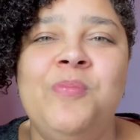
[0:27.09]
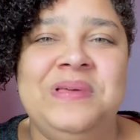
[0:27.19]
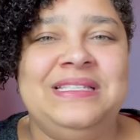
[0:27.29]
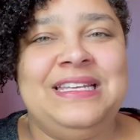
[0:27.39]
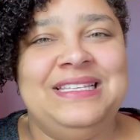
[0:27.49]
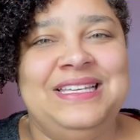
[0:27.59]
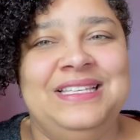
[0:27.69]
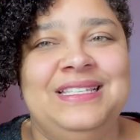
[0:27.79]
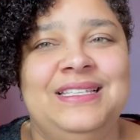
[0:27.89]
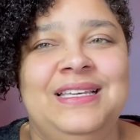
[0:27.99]

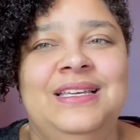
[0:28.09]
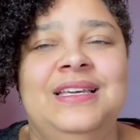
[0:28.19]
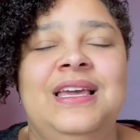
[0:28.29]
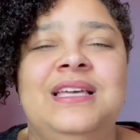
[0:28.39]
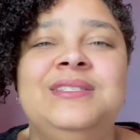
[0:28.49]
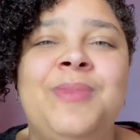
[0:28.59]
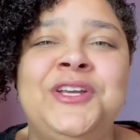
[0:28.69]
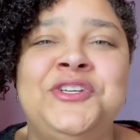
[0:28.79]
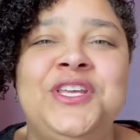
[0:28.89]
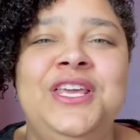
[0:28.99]
businesses,
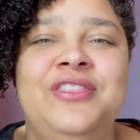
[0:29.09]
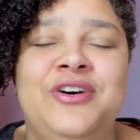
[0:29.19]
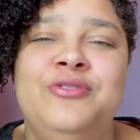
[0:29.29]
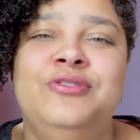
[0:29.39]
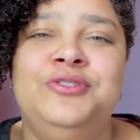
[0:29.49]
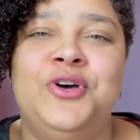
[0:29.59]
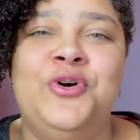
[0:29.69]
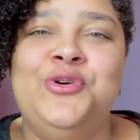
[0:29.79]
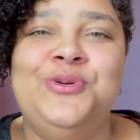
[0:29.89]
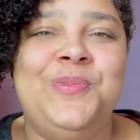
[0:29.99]
especially those
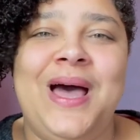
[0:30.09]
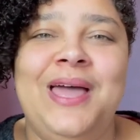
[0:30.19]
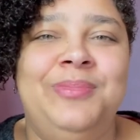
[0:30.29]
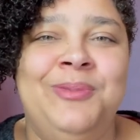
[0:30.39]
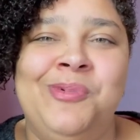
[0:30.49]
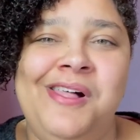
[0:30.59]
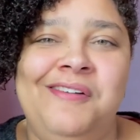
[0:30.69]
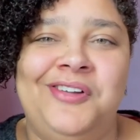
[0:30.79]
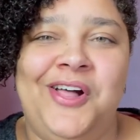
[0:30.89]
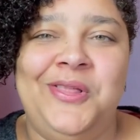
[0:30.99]
owned by people
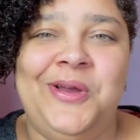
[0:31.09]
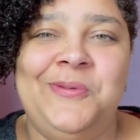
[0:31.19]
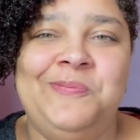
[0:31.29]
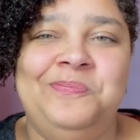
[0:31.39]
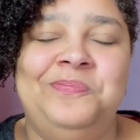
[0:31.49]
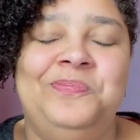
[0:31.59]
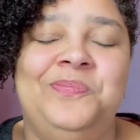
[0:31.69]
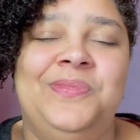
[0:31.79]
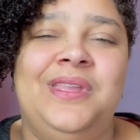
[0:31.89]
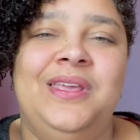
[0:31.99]
of color.
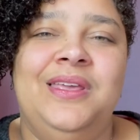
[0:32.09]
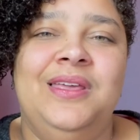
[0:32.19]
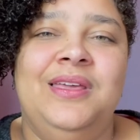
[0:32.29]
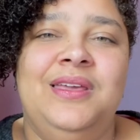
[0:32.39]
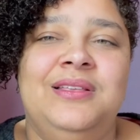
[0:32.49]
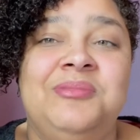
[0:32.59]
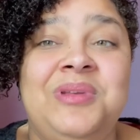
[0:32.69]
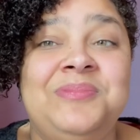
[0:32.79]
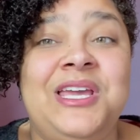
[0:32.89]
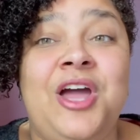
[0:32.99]

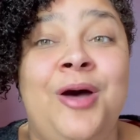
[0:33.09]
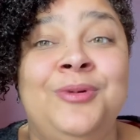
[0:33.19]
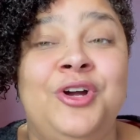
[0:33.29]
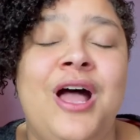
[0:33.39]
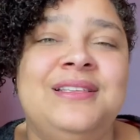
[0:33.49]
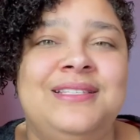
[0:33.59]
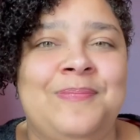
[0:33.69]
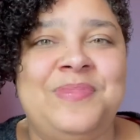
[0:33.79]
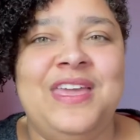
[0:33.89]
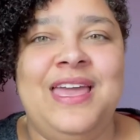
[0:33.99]
Sometimes I come across
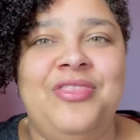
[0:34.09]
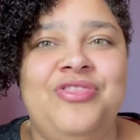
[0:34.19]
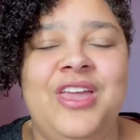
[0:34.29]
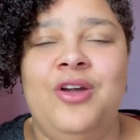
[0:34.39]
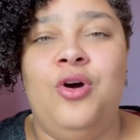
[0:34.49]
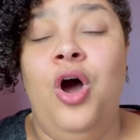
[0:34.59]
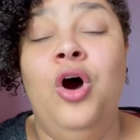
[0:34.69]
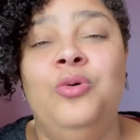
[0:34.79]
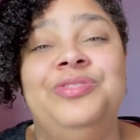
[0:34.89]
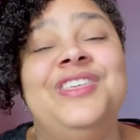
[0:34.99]
something and think,
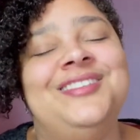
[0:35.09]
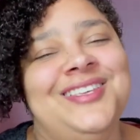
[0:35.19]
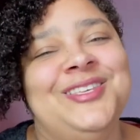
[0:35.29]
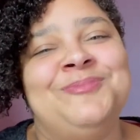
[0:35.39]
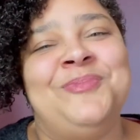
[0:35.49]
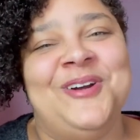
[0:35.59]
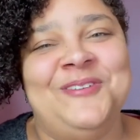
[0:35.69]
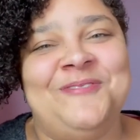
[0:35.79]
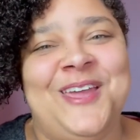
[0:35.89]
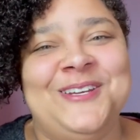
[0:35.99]
oh, this is
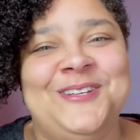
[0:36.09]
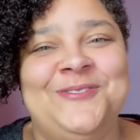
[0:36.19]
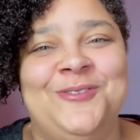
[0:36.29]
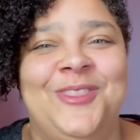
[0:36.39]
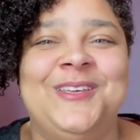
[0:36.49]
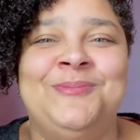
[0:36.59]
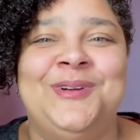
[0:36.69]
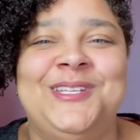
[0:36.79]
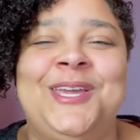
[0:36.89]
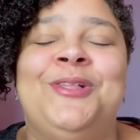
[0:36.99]
perfect for this
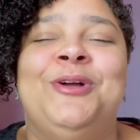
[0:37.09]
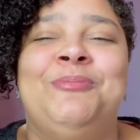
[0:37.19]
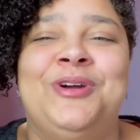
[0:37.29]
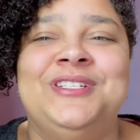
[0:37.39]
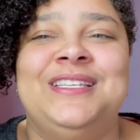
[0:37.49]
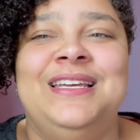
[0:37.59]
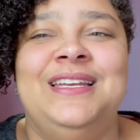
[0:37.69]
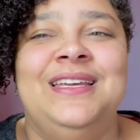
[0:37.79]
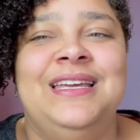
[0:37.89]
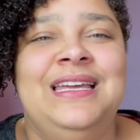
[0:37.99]
particular person.